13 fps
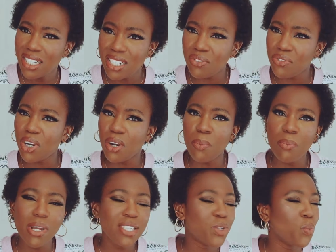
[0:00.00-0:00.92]

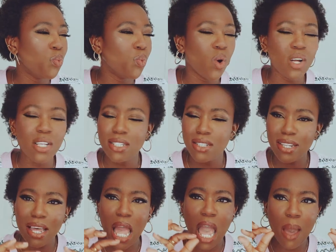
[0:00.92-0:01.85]
development was
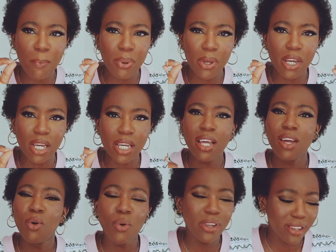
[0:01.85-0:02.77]
epic.
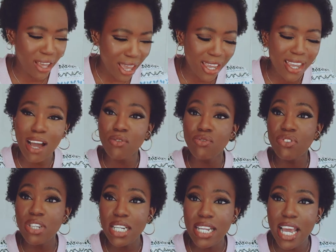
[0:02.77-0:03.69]
Okay, I
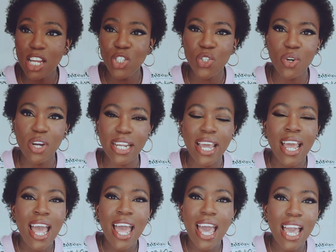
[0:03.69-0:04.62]
really enjoyed it
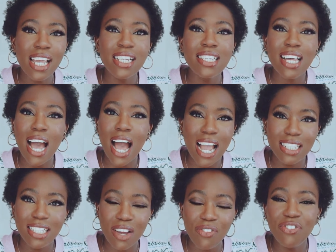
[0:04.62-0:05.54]
and I
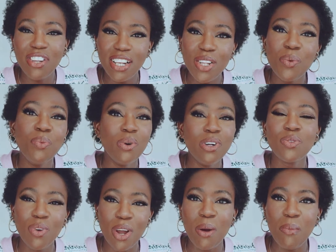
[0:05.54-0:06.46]
definitely would
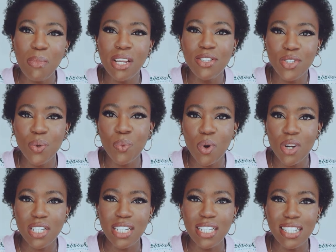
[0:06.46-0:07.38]
recommend you
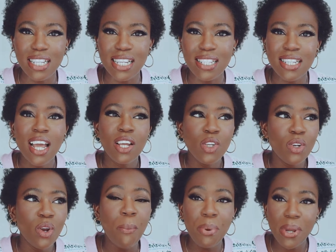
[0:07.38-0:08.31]
watching this. You
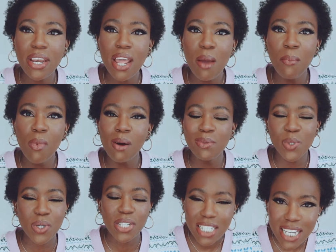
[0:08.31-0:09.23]
know, being a mom to
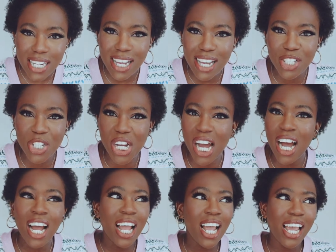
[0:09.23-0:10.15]
a teenager
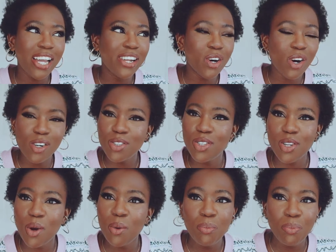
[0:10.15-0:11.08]
and
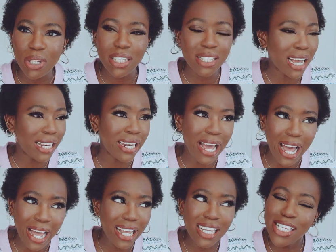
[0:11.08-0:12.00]
also being an
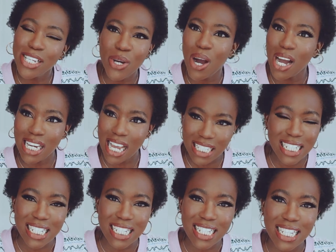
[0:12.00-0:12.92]

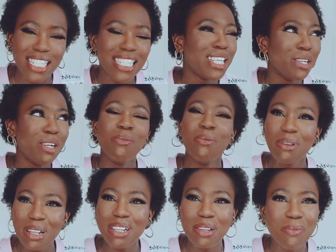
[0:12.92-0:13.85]
assassin,
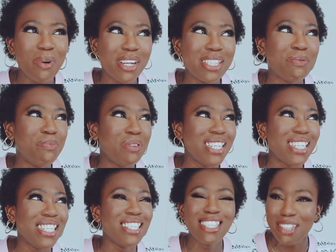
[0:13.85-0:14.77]
it must
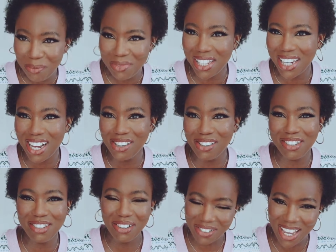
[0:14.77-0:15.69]
be something
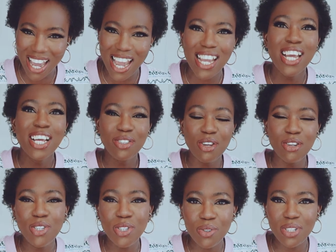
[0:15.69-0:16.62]
else. Okay, so
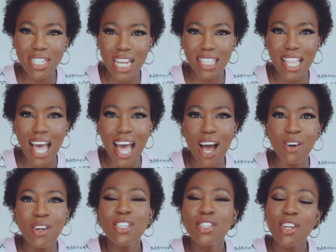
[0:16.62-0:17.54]
do check that
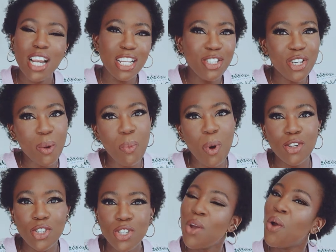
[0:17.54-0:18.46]
out. So let's jump
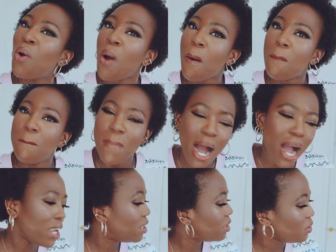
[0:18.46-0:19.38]
on to
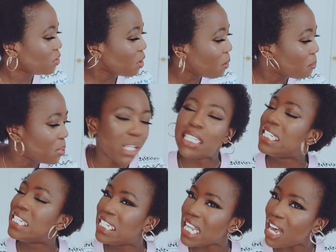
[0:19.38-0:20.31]
my number
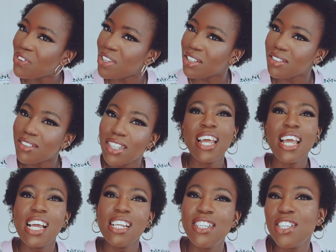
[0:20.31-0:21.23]
7
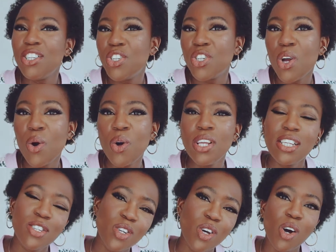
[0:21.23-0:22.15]
and this show
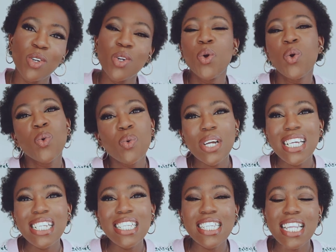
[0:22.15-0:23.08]
is called
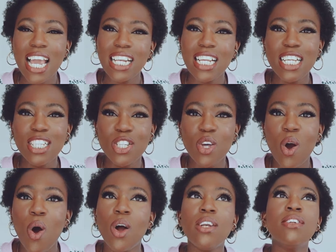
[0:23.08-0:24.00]
Queens and it's
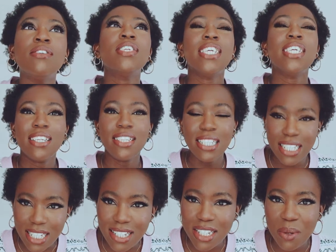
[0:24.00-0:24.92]
on
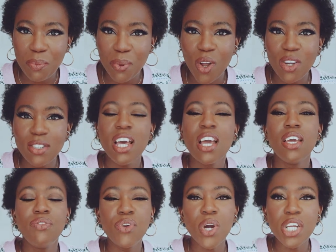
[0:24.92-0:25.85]
Disney Plus.
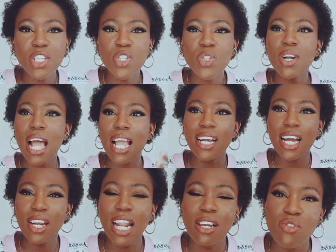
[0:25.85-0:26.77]
If you're into like kind
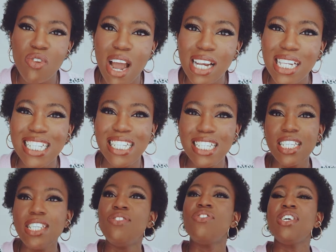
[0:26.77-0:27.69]
of like reality
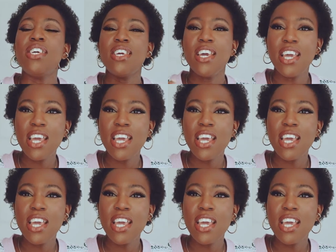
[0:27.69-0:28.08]
TV,